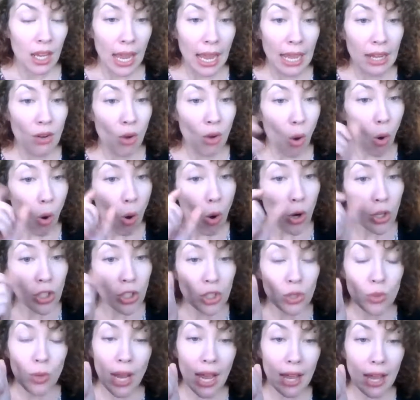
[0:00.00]
And all
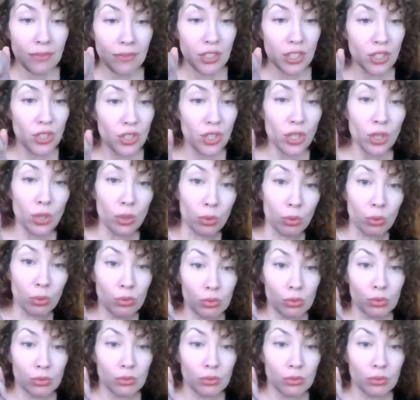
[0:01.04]
you have to do,